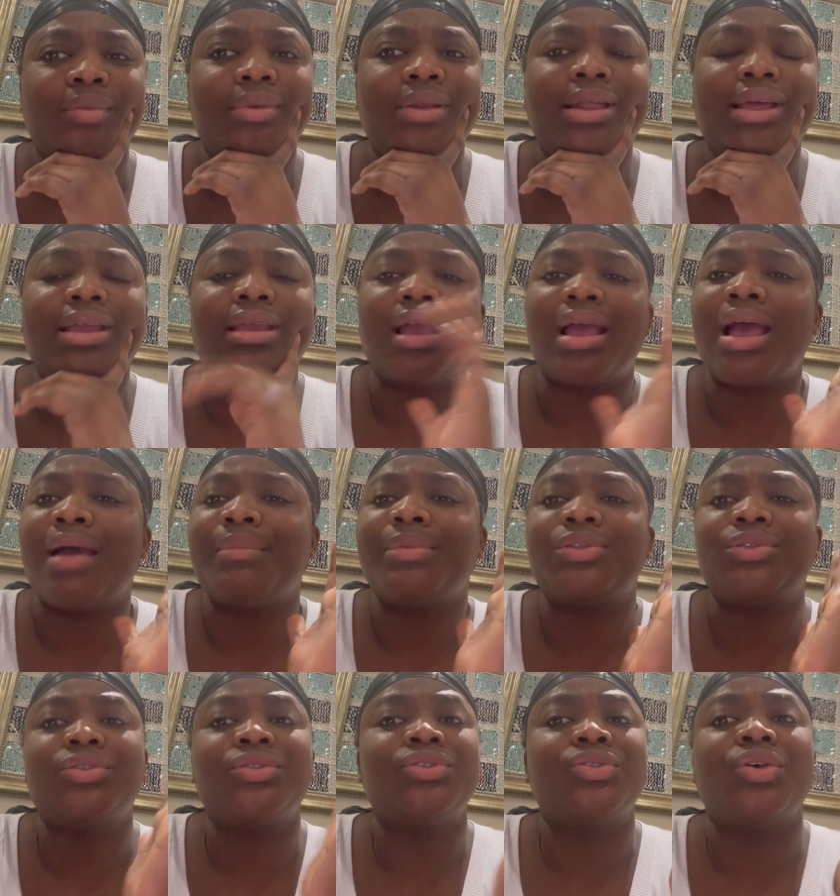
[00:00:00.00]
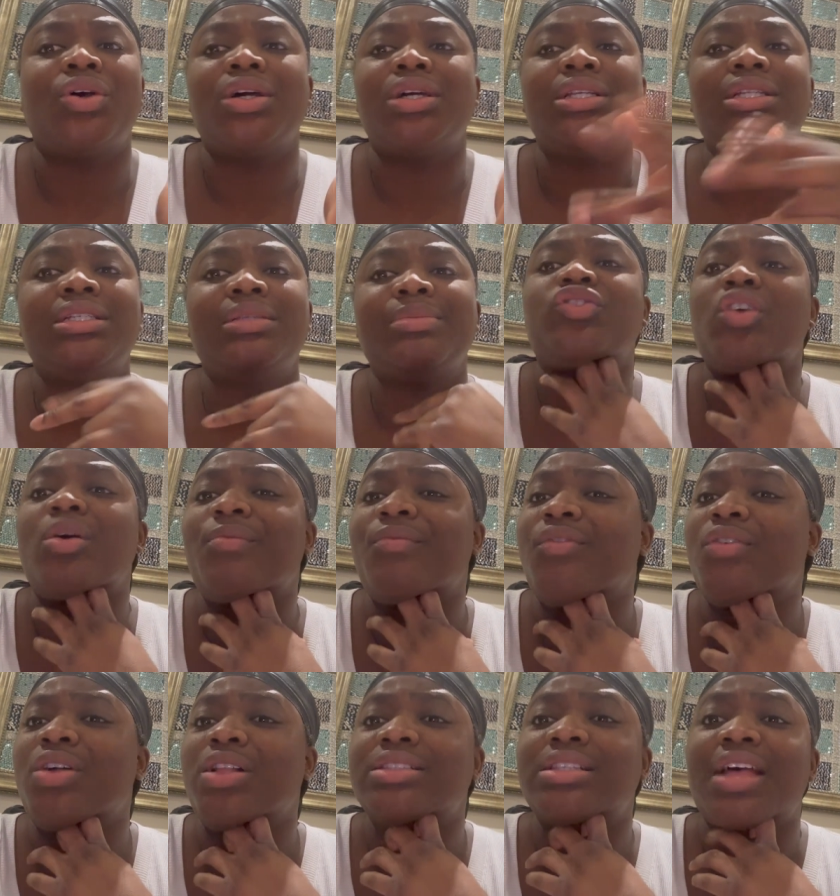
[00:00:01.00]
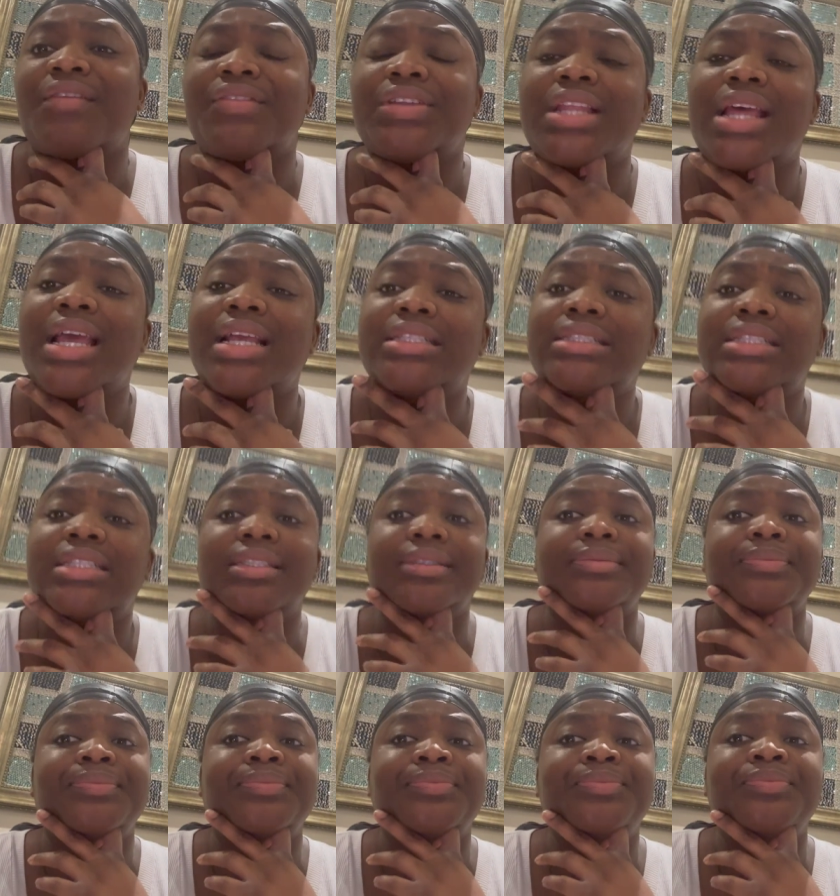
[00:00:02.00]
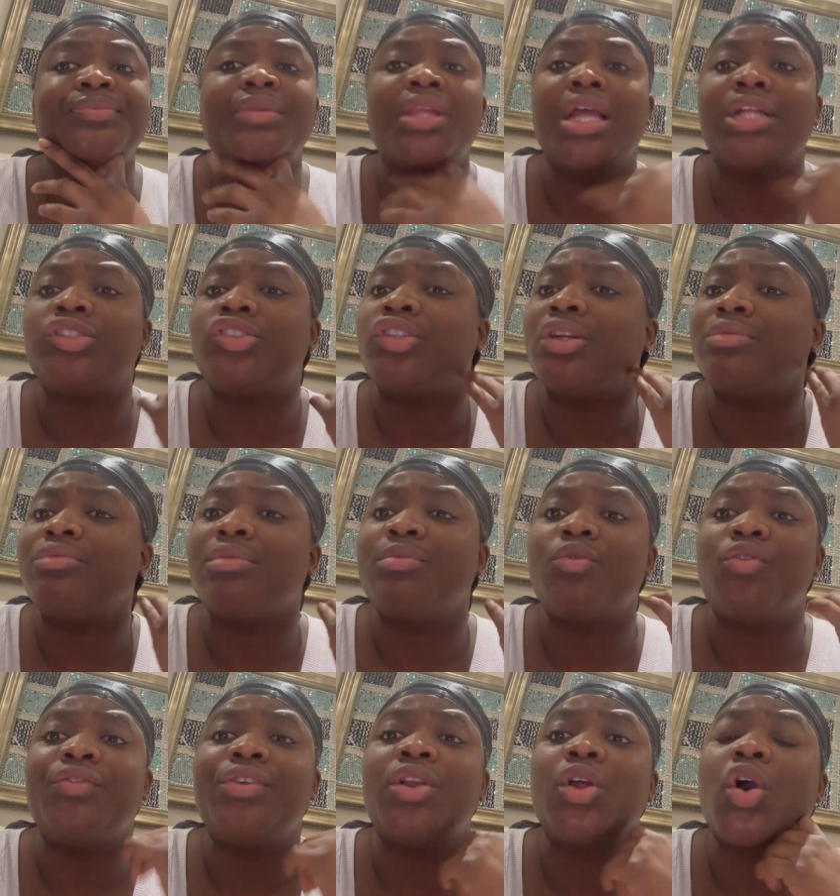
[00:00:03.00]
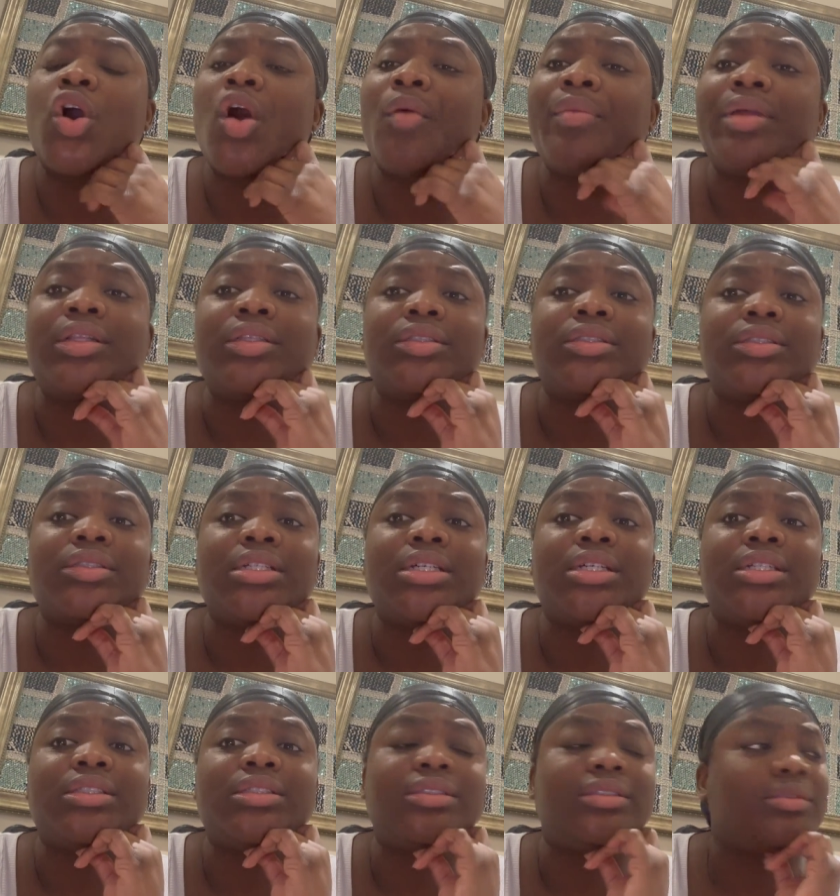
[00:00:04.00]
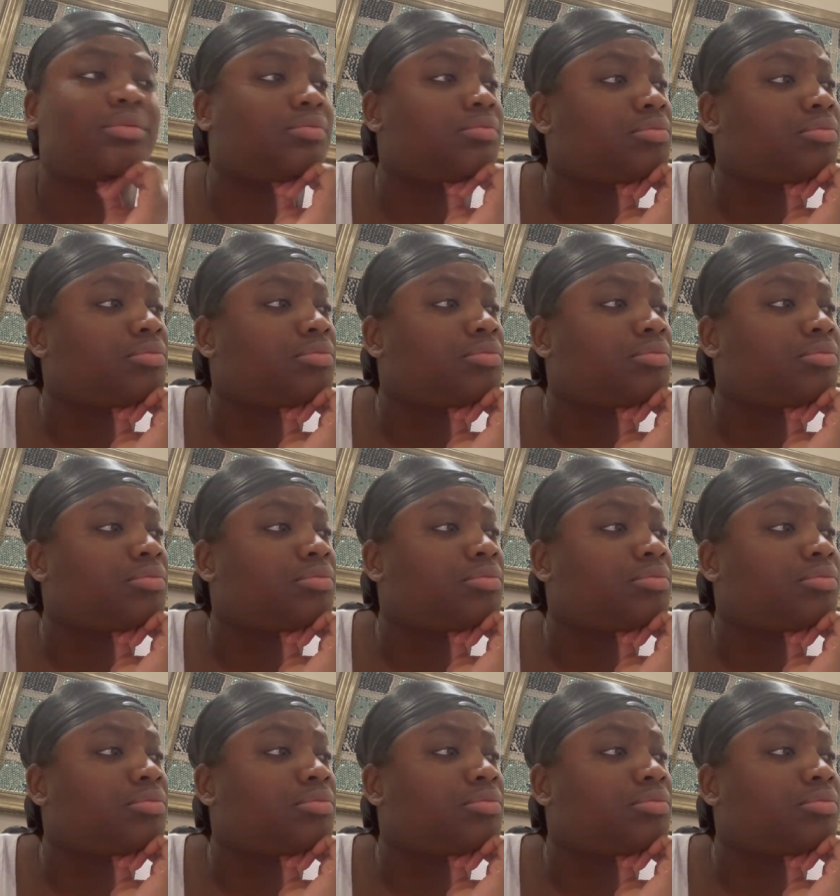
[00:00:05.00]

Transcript: Like, Amazon, y'all going need to be stop false advertising and stop removing the comments because